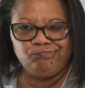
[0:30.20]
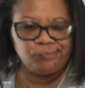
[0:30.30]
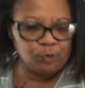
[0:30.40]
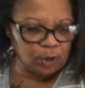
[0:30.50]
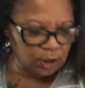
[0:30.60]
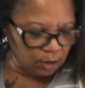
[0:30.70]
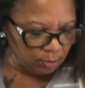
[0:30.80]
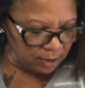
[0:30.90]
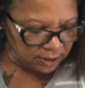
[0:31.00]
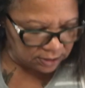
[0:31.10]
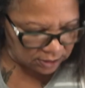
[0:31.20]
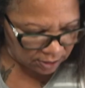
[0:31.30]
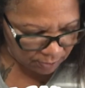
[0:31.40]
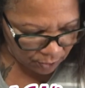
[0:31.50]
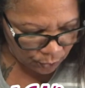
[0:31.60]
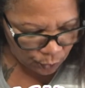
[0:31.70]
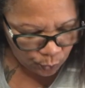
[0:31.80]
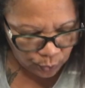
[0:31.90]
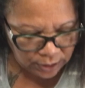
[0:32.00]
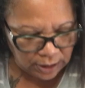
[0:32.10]
working on my gazebo
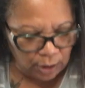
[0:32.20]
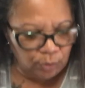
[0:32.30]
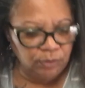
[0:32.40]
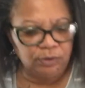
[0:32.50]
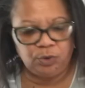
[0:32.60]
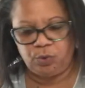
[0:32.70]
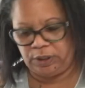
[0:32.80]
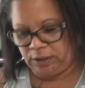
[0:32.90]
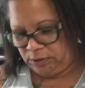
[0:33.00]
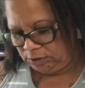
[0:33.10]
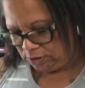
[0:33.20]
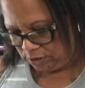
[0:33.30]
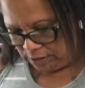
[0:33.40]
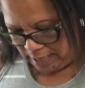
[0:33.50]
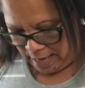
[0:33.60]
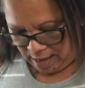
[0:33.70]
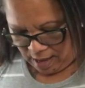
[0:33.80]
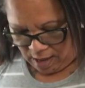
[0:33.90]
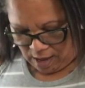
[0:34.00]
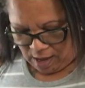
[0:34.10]
window quilt.
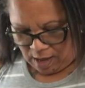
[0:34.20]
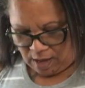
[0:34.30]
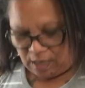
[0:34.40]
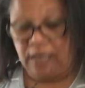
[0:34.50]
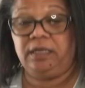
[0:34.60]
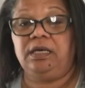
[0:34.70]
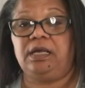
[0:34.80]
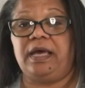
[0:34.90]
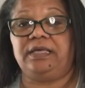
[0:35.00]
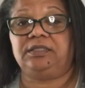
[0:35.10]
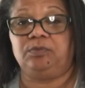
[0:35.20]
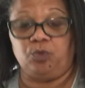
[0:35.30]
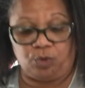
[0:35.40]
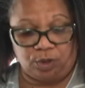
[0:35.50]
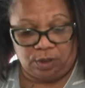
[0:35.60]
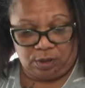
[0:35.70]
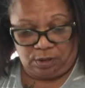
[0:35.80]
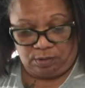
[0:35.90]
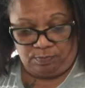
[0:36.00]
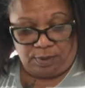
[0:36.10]
And I did add some more
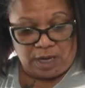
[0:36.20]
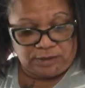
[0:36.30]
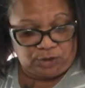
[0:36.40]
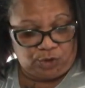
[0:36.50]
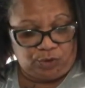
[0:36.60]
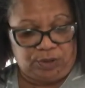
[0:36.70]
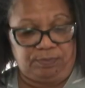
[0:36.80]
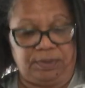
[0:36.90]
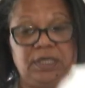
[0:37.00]
blocks to it, but I